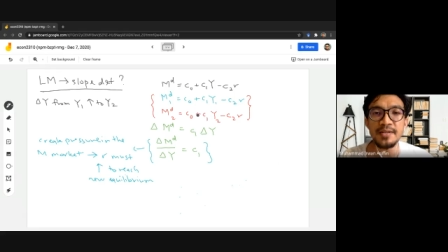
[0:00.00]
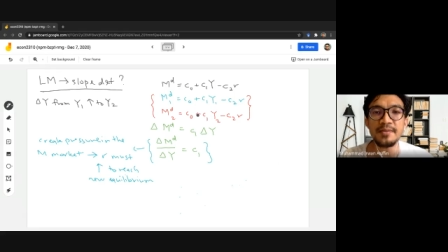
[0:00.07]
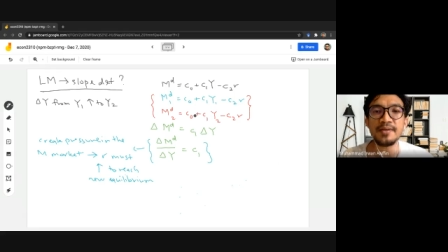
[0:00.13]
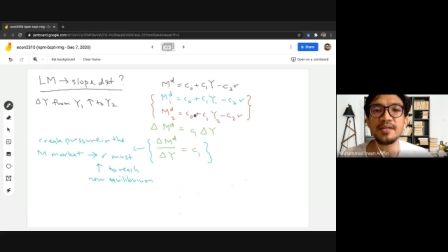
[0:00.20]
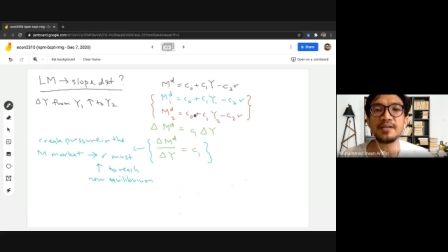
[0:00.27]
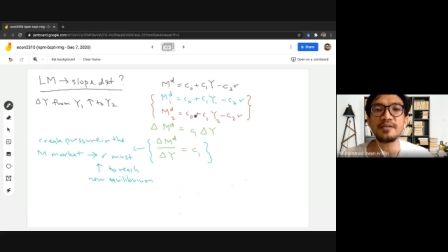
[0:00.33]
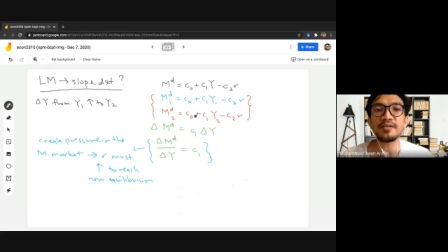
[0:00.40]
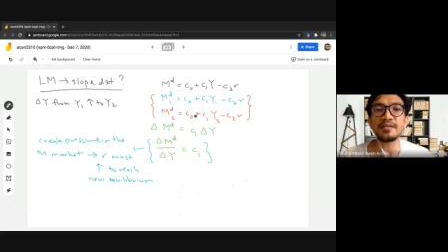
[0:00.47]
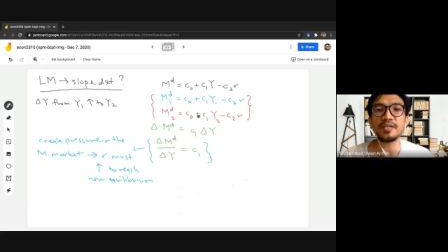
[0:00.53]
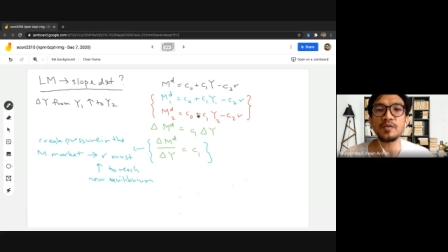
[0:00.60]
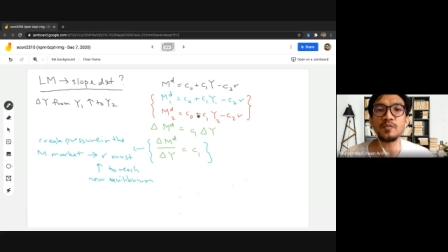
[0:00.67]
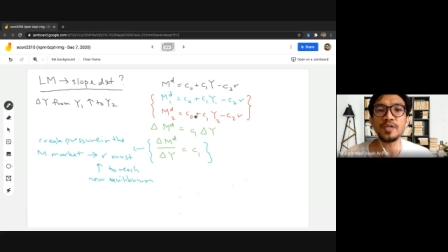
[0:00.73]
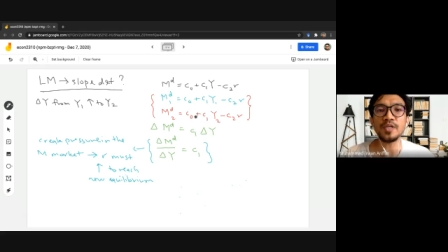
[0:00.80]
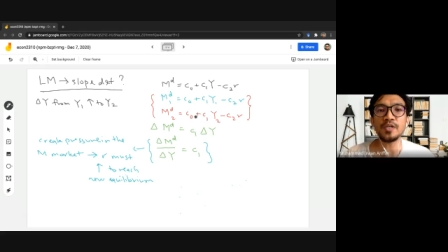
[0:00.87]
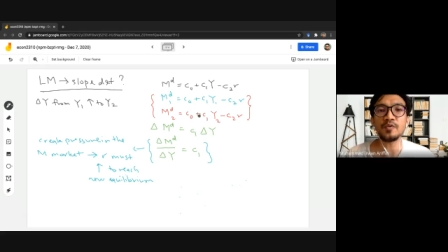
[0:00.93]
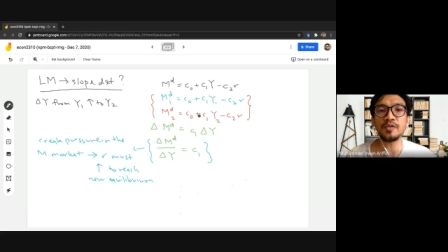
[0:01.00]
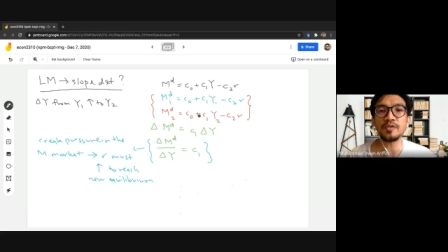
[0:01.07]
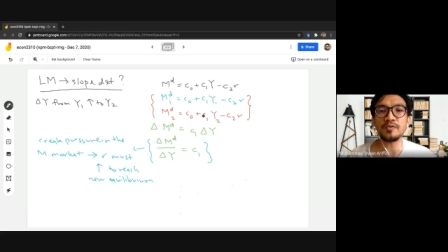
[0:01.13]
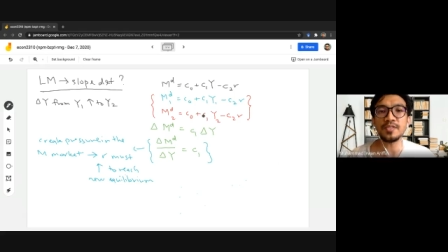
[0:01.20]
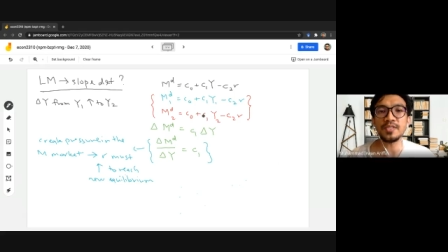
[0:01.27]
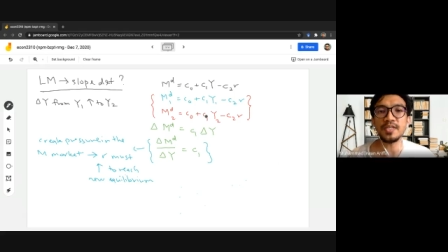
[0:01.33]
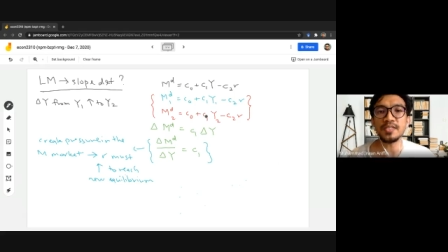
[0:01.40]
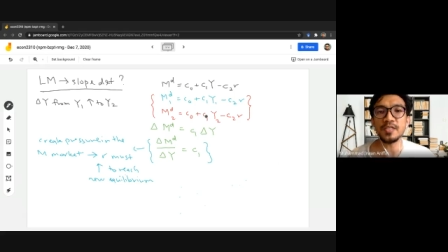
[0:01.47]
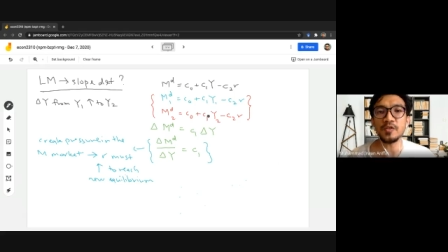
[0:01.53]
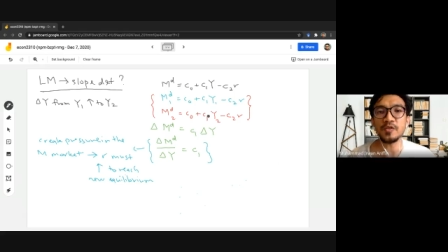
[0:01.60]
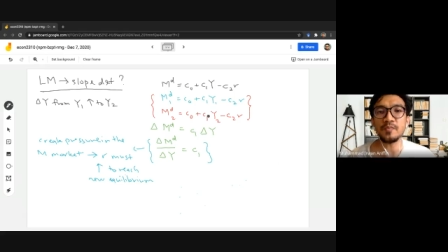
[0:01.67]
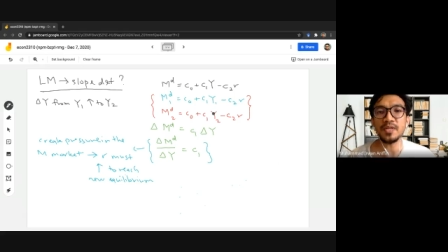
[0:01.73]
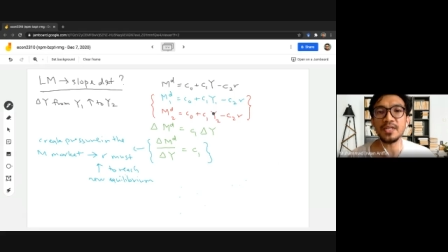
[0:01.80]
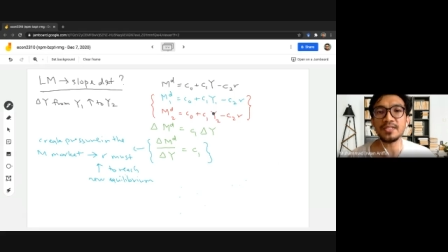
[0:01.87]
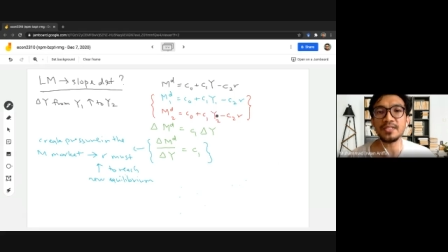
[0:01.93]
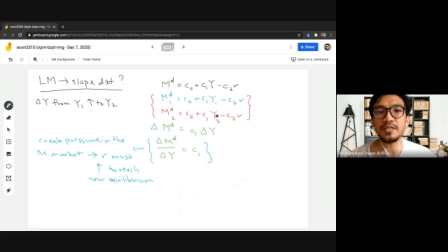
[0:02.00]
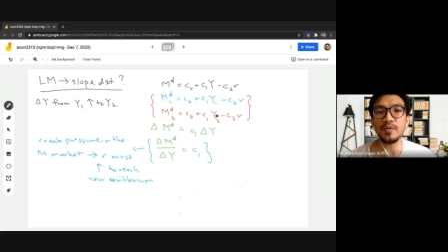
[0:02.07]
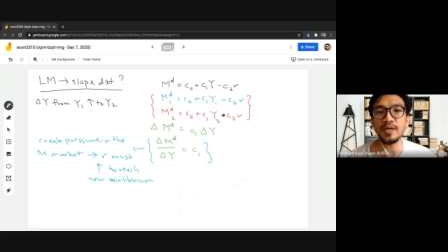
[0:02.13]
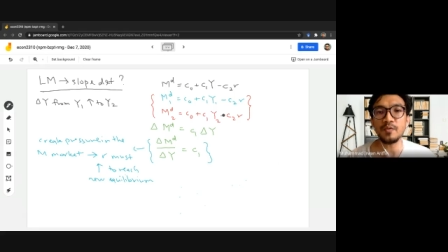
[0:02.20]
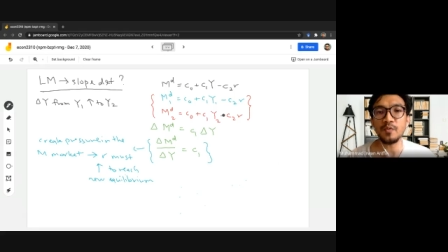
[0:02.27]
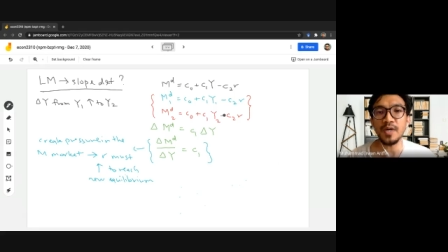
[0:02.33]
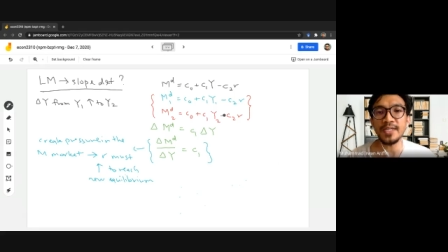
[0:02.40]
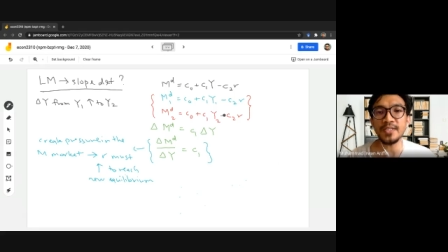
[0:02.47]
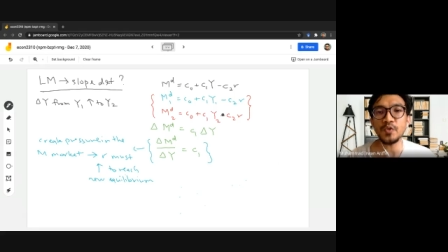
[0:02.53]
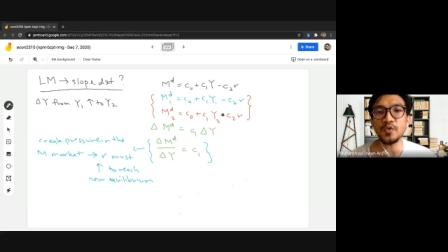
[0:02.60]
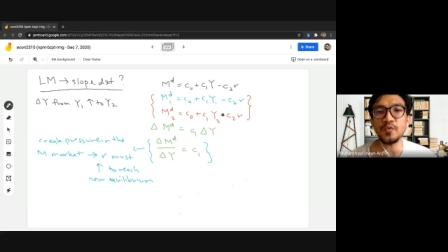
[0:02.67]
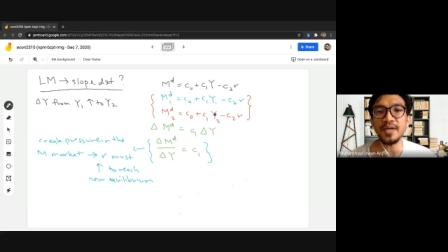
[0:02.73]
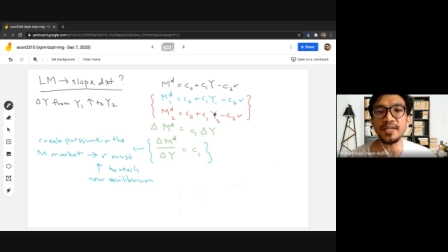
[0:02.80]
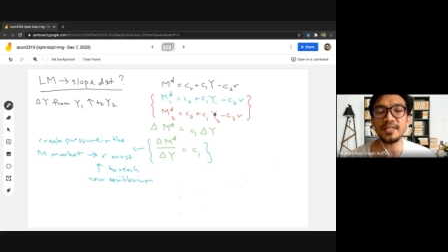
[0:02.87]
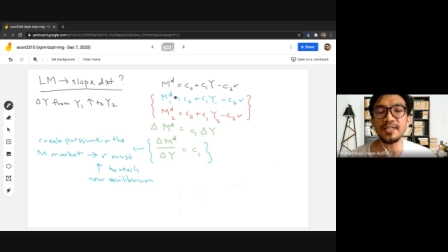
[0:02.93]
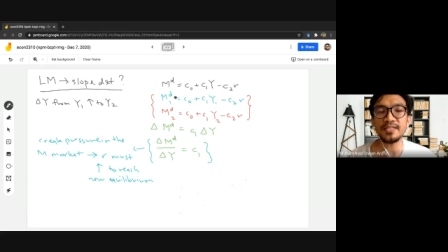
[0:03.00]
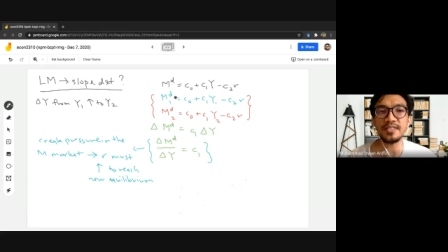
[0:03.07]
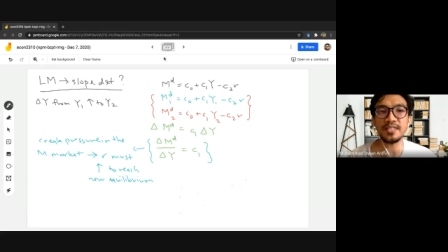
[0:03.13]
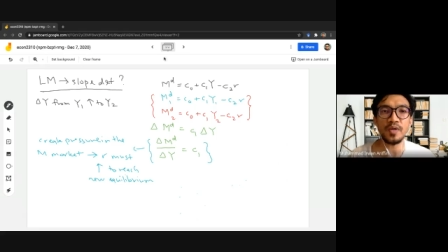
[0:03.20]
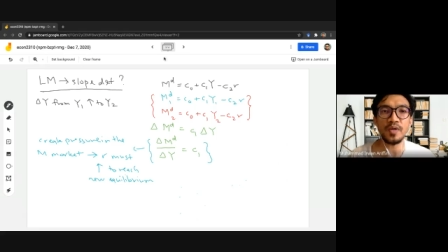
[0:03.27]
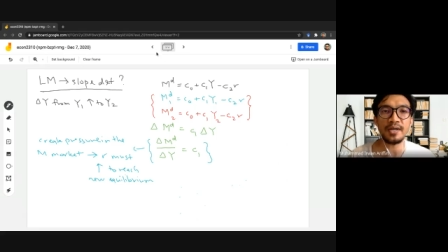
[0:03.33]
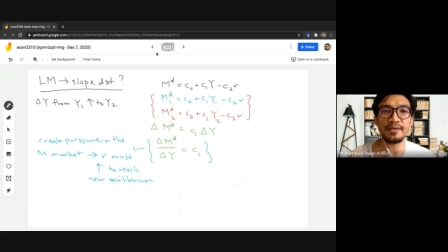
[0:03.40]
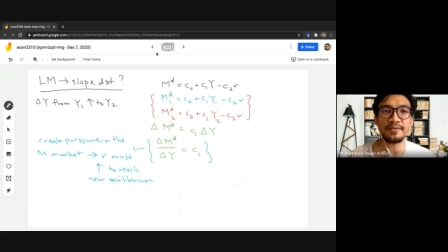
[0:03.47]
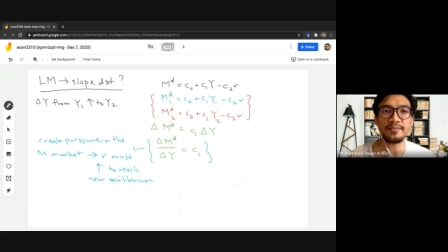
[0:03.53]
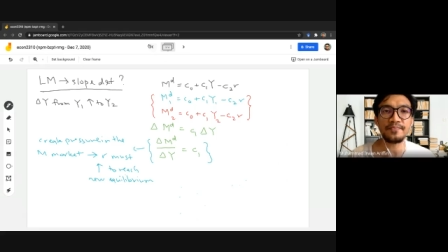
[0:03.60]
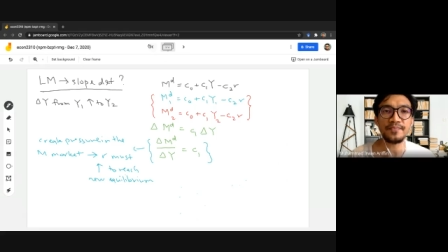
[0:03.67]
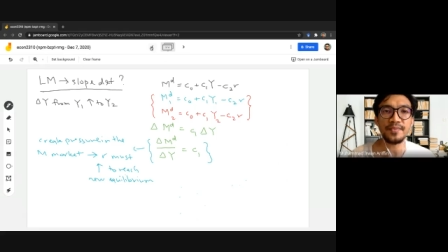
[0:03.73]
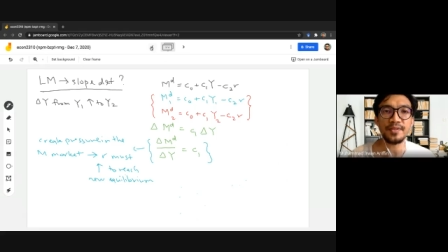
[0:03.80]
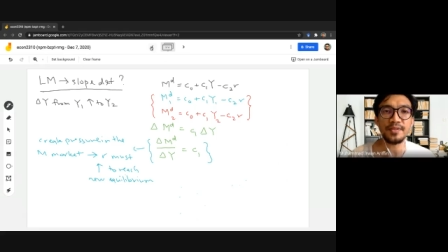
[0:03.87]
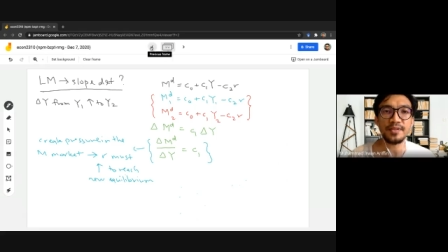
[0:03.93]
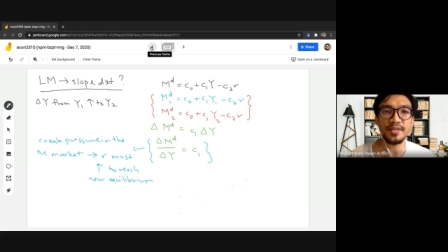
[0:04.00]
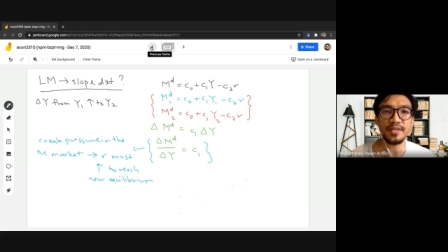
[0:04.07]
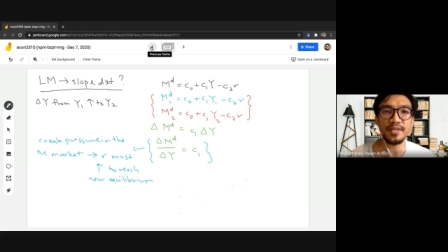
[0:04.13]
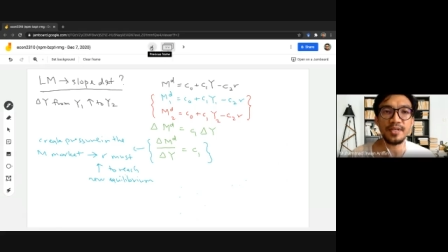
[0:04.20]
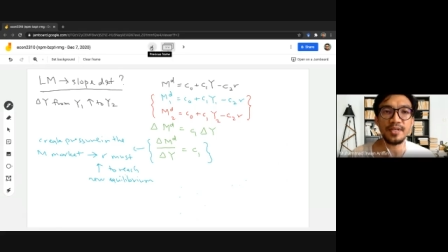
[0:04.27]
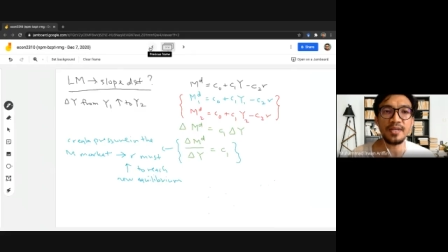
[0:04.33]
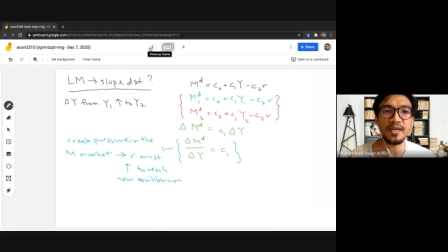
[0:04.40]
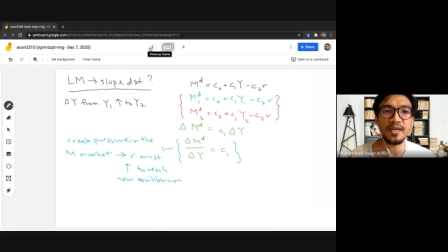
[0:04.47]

okay, will equal to C0 plus C1 Y2 minus C2R, okay.